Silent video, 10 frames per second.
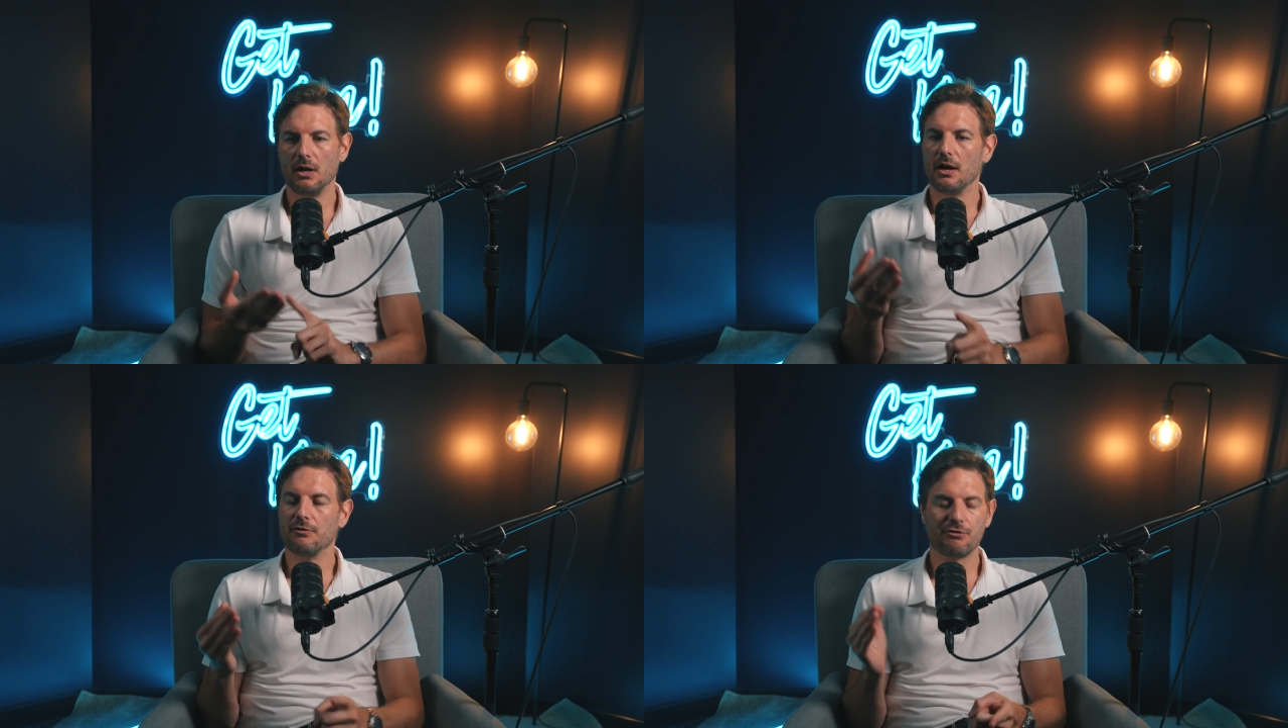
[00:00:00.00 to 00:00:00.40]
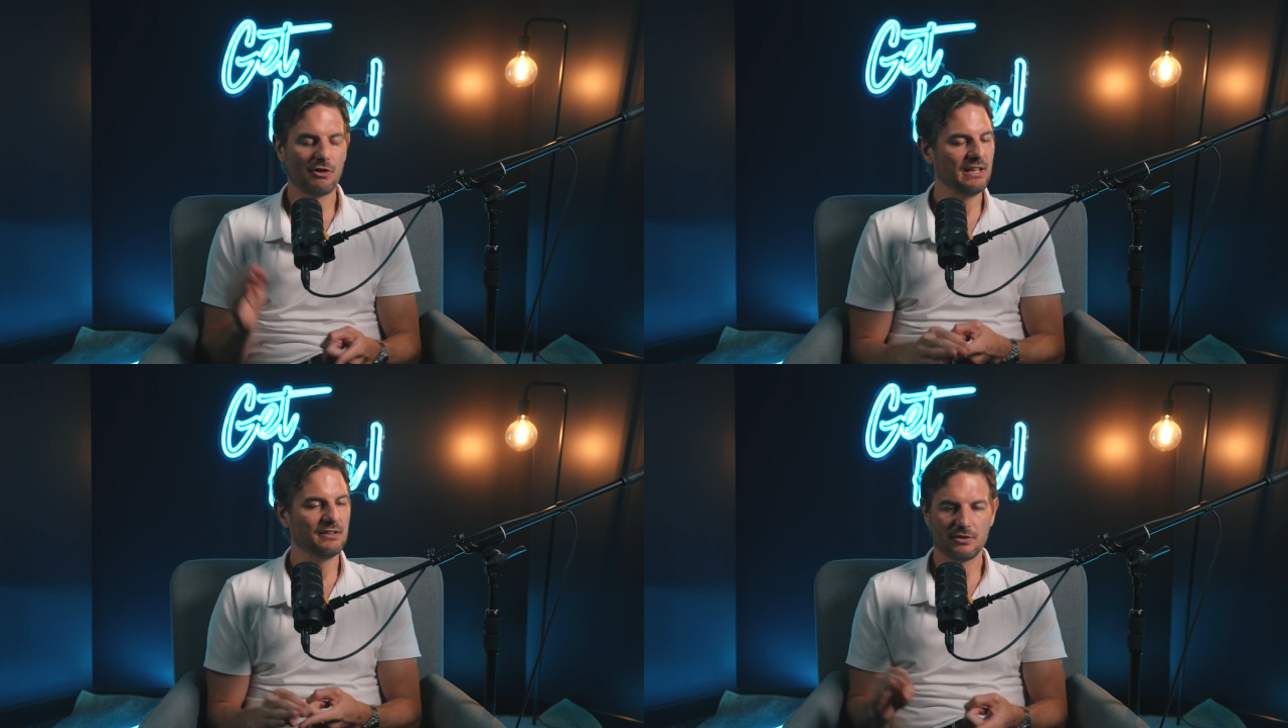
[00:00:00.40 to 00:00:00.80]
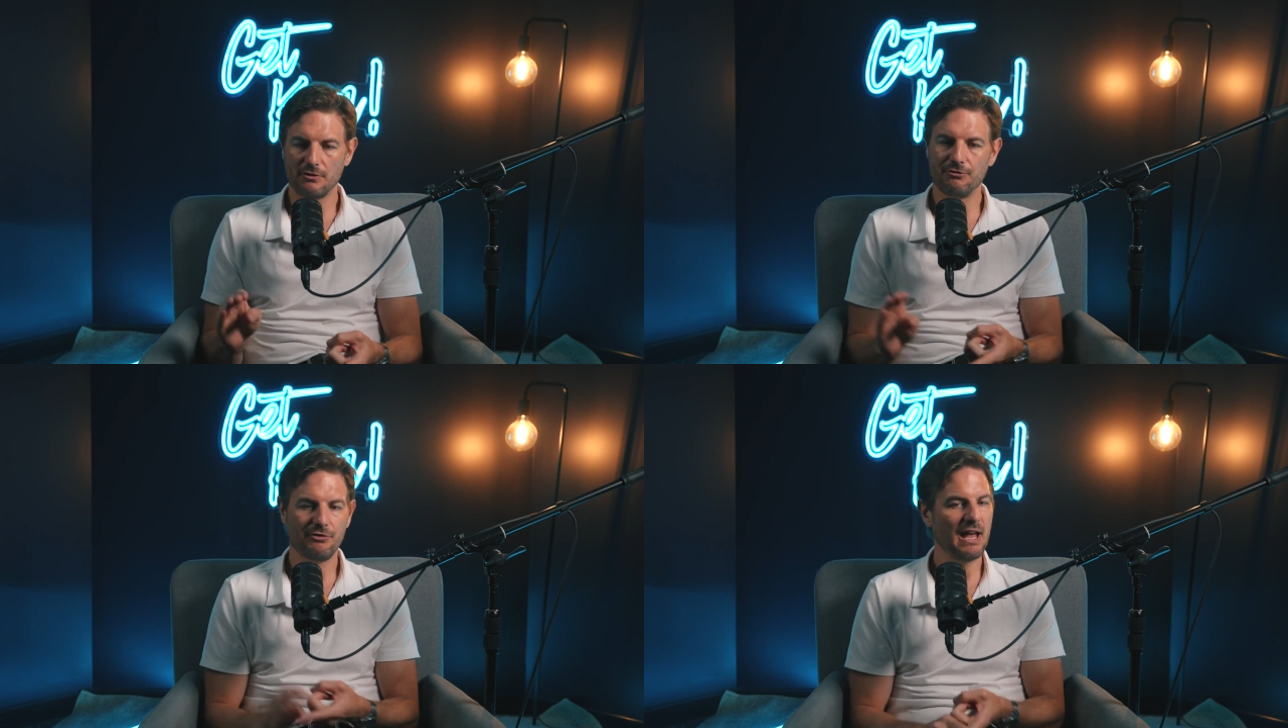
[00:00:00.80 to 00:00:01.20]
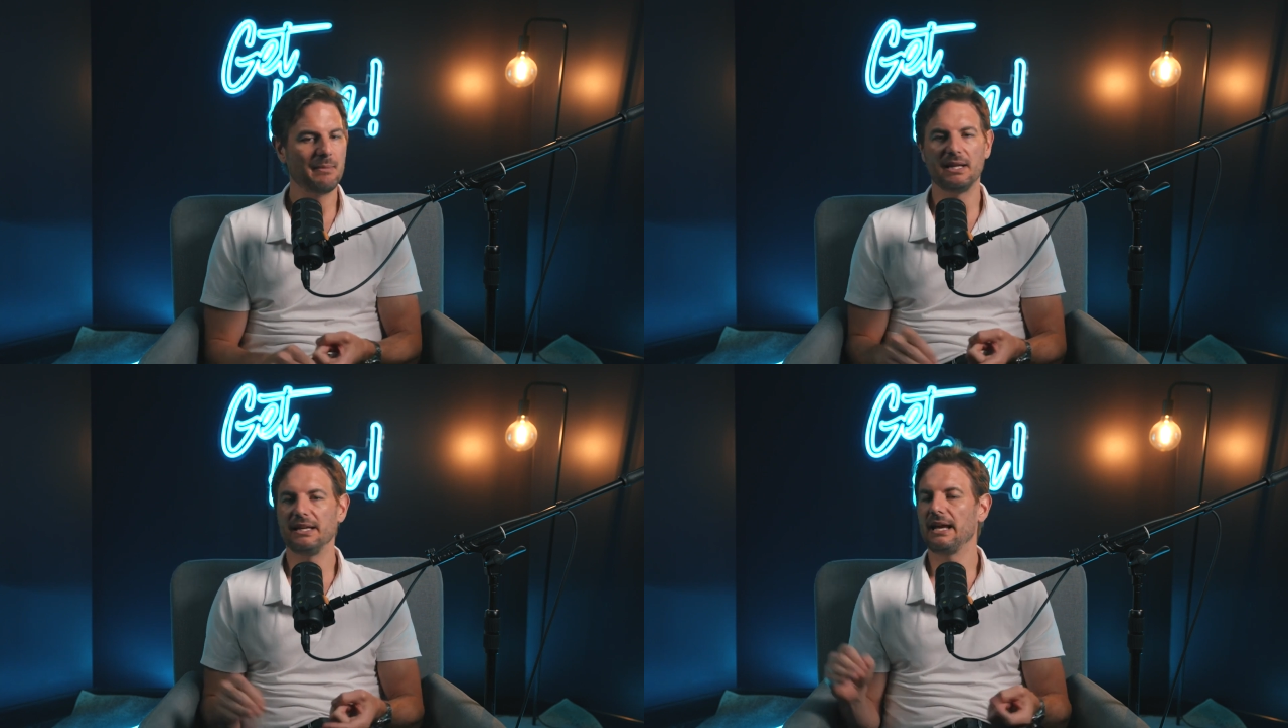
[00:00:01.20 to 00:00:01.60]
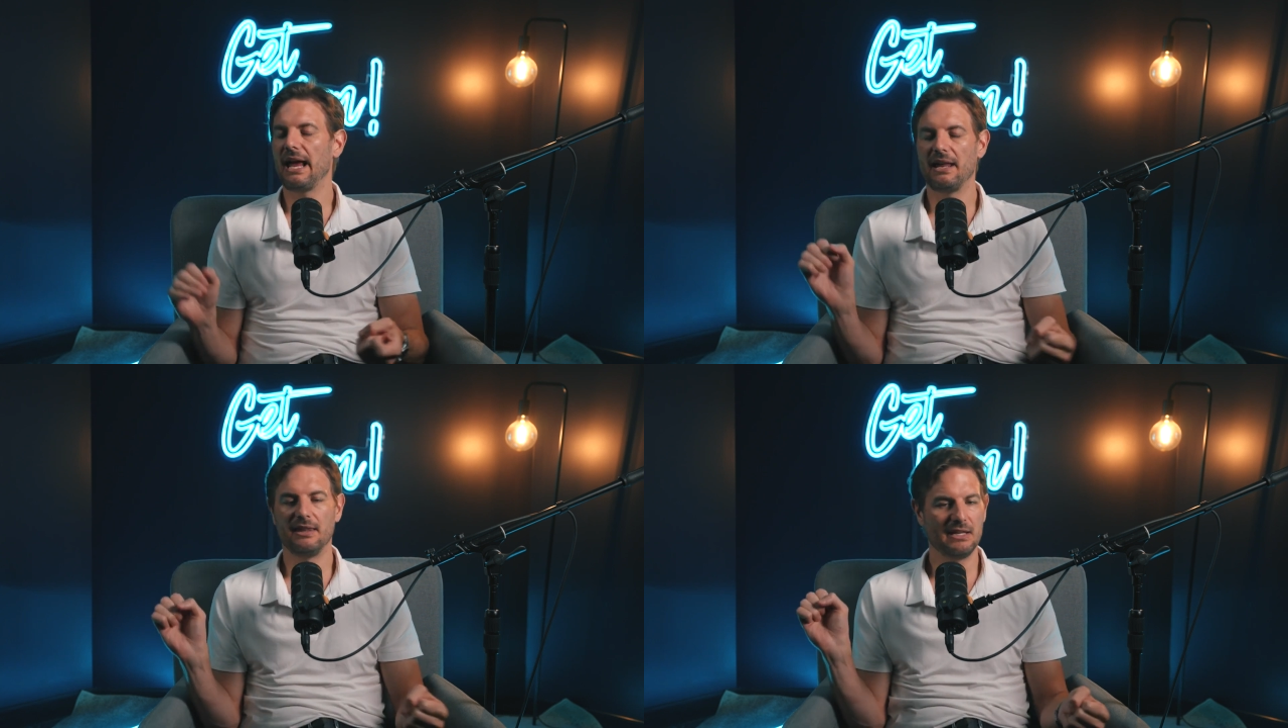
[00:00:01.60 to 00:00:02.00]
friends, family,
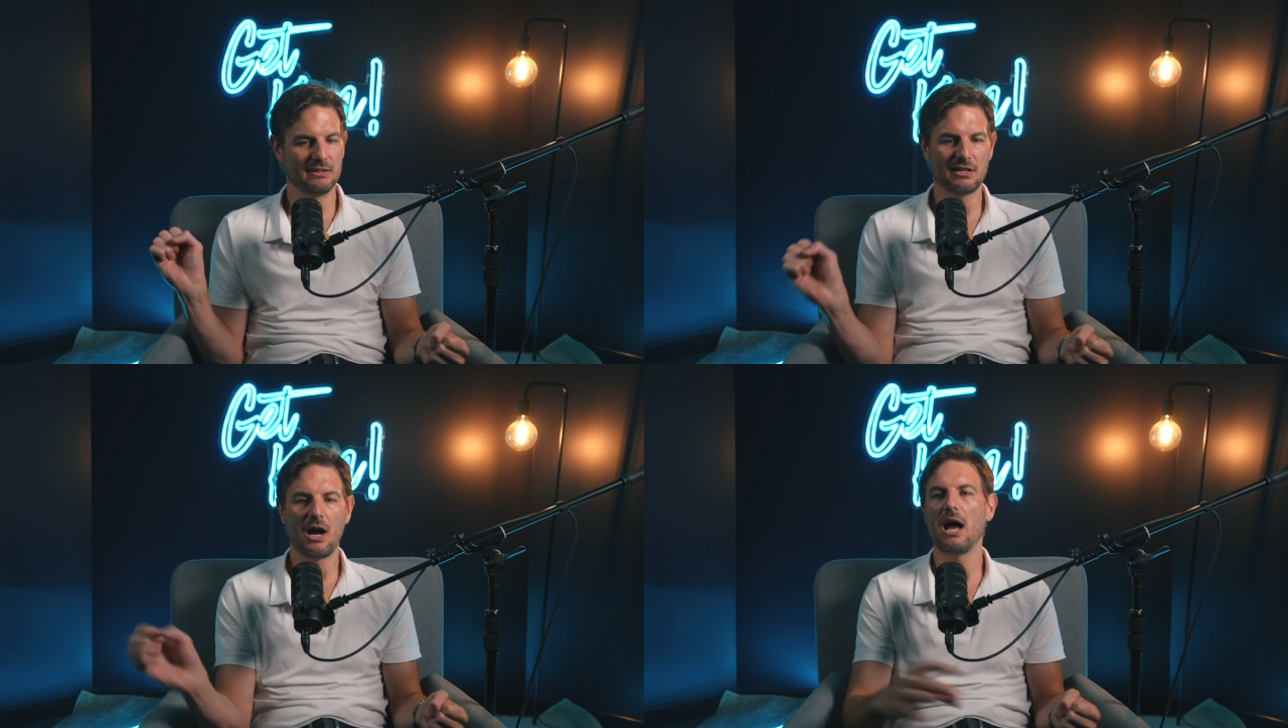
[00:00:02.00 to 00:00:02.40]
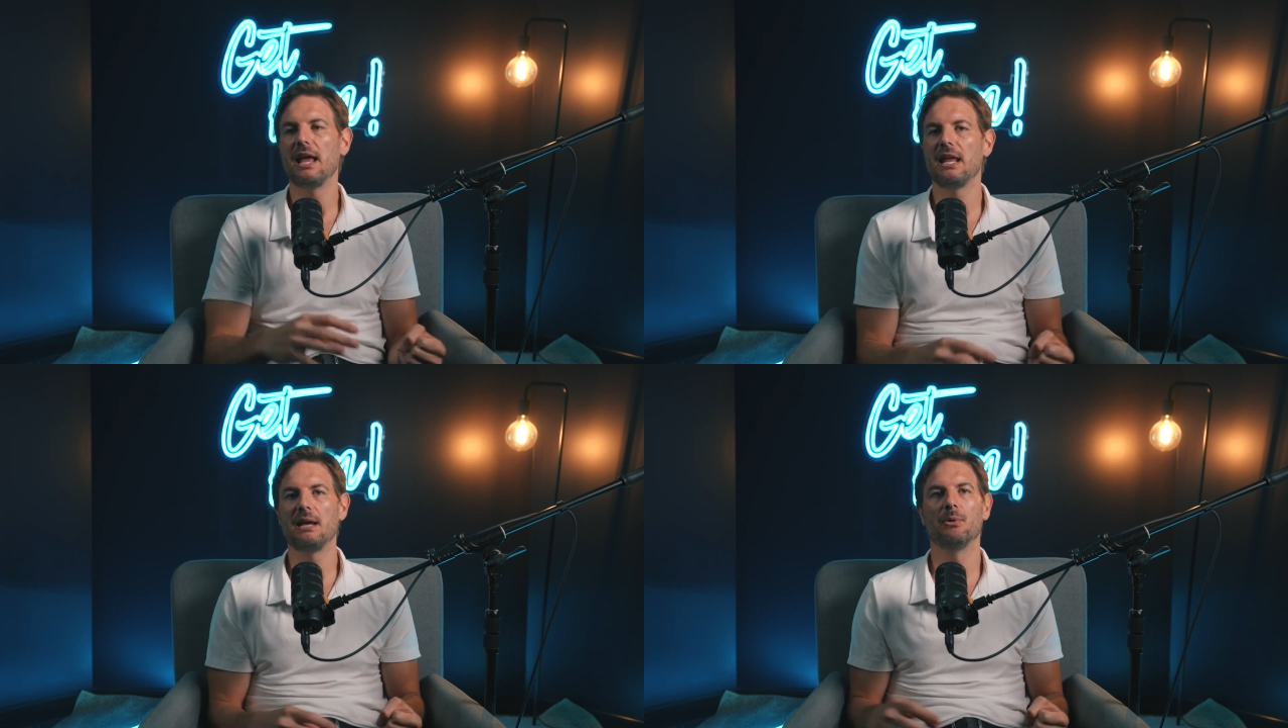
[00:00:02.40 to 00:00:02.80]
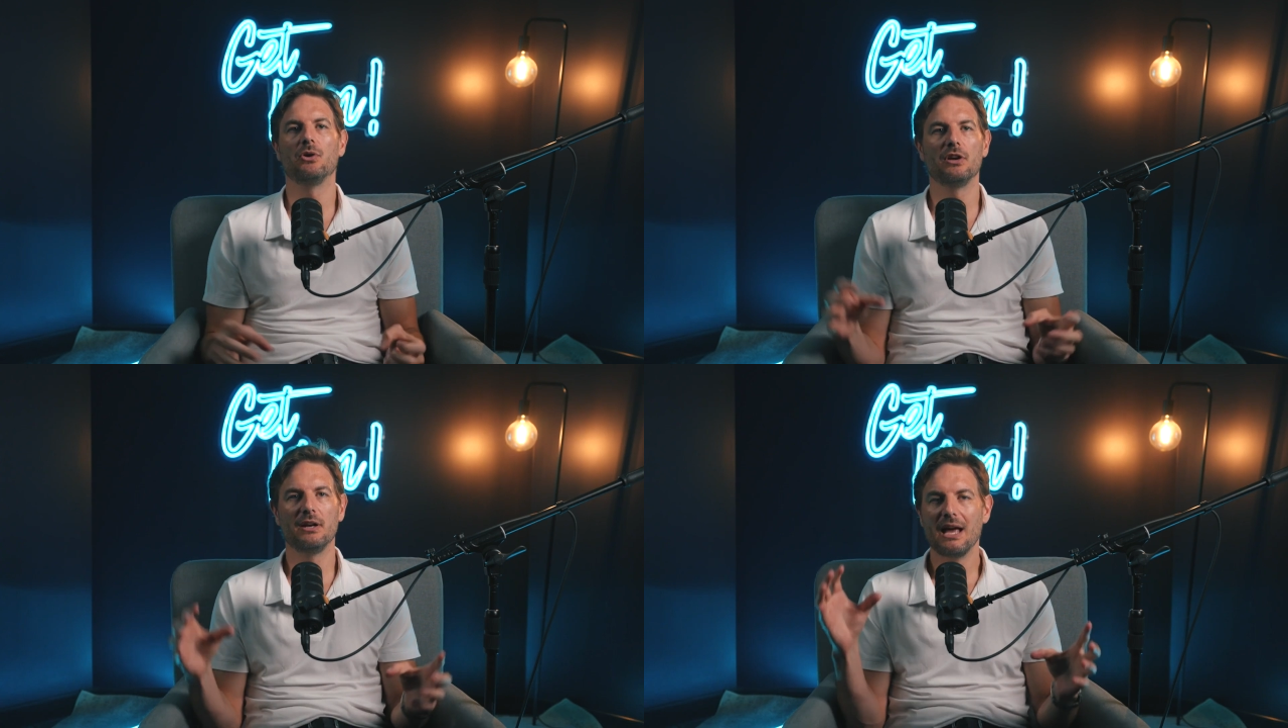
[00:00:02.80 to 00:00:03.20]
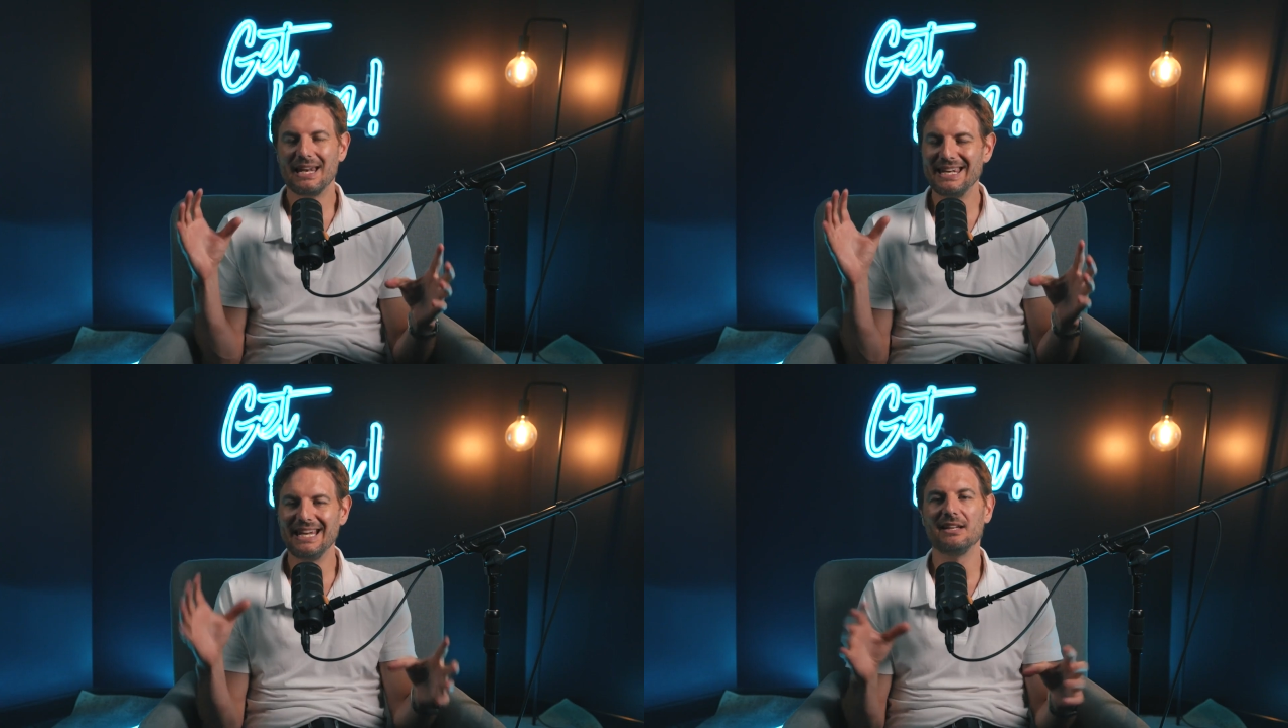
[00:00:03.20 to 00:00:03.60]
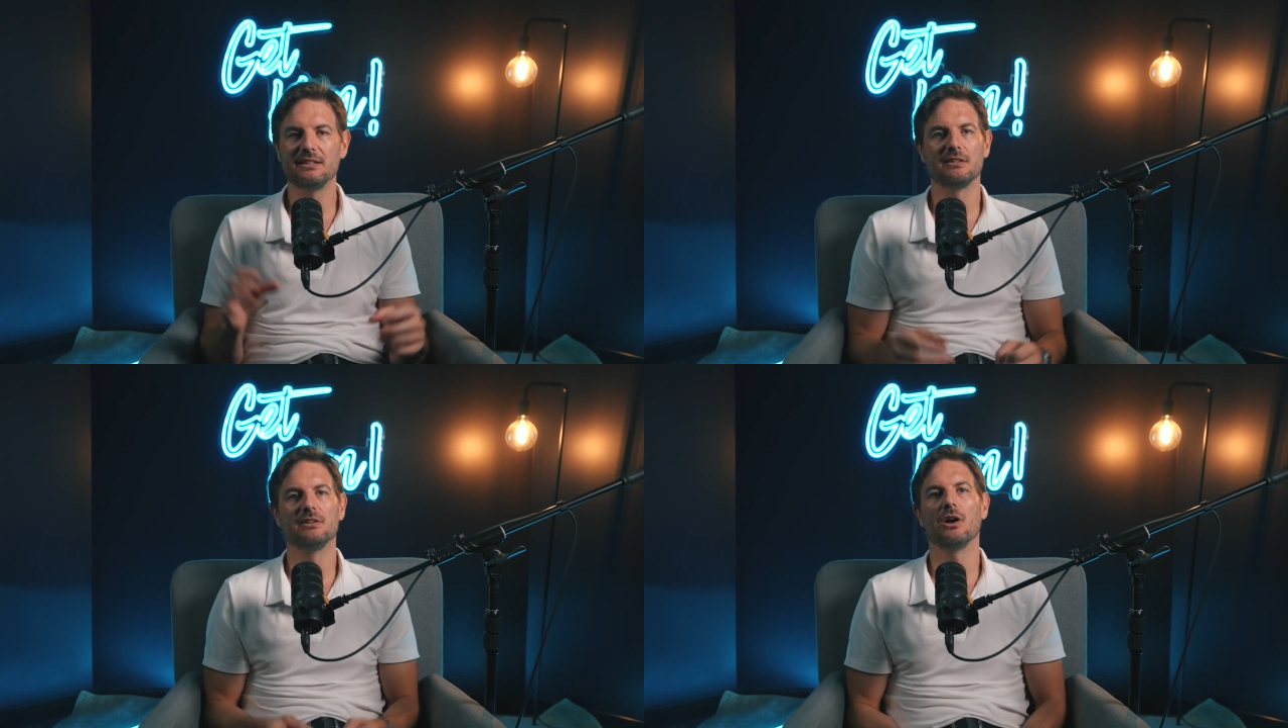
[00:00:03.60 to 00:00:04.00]
and the entire neighborhood needed
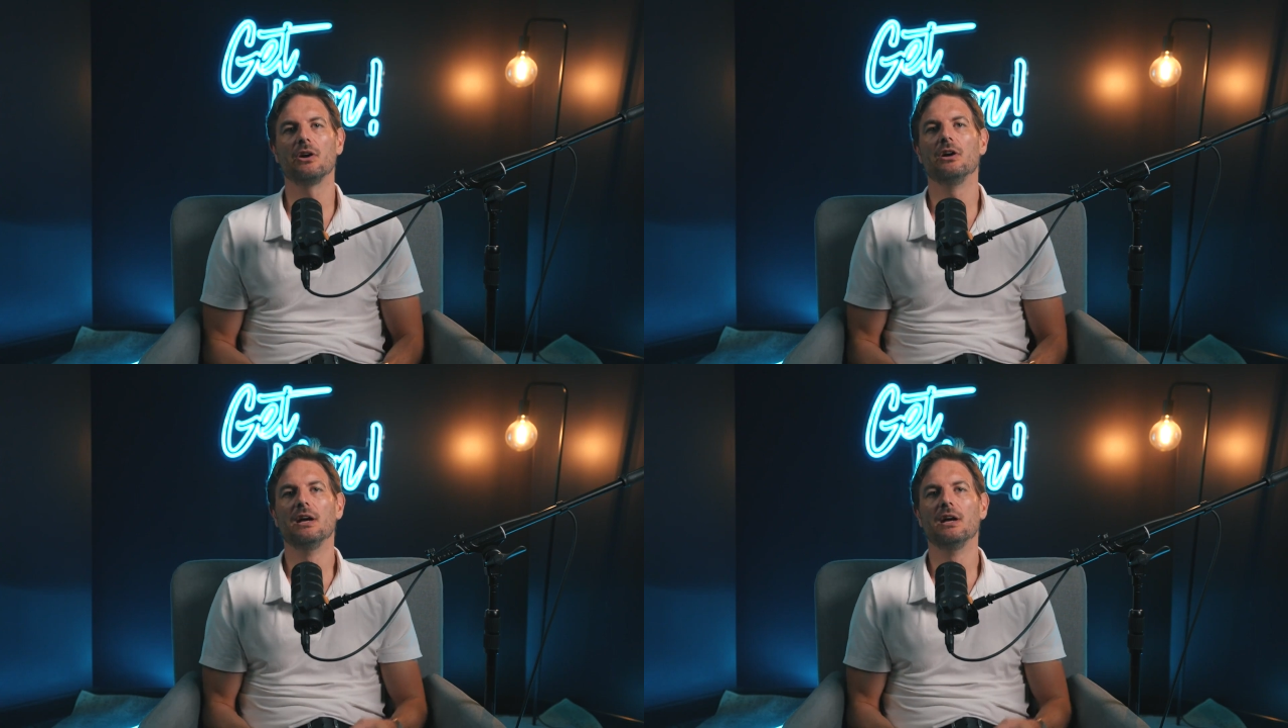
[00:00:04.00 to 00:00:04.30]
to know